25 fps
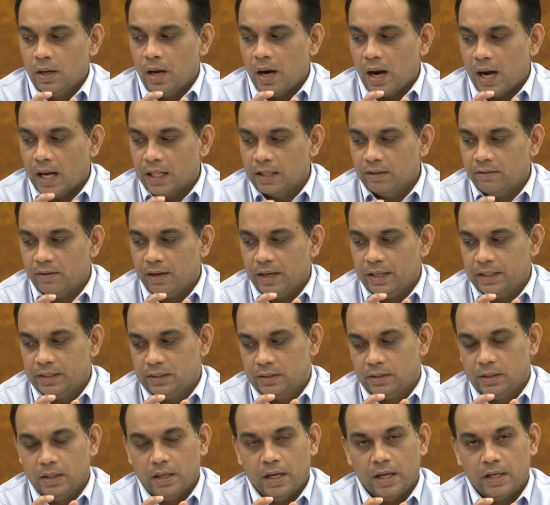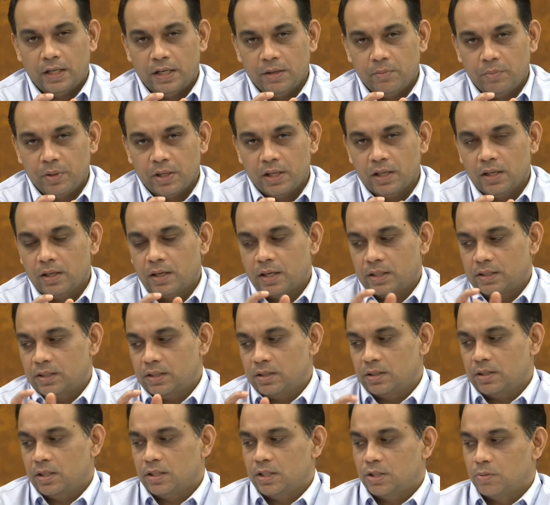Otherwise, a typical
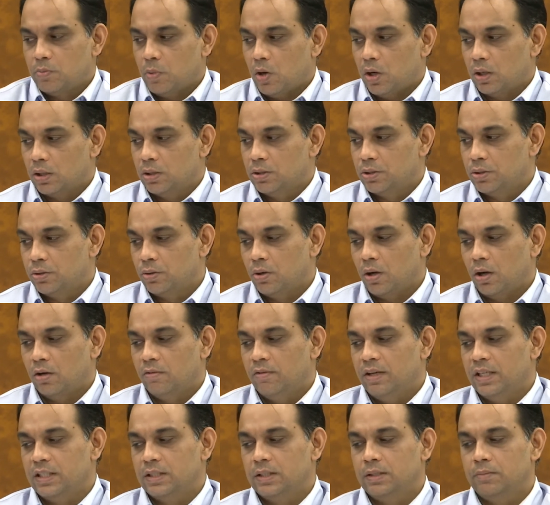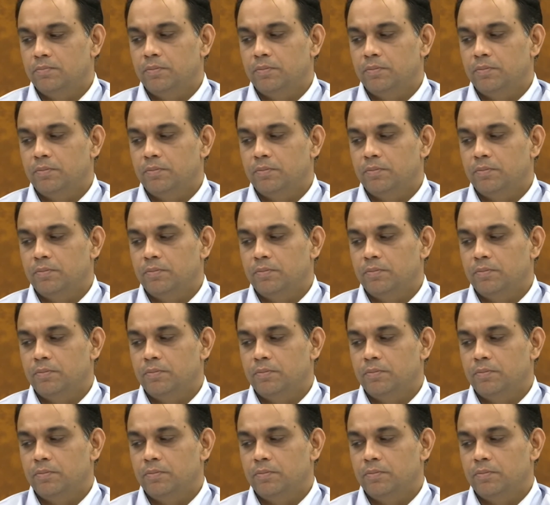resistance model should always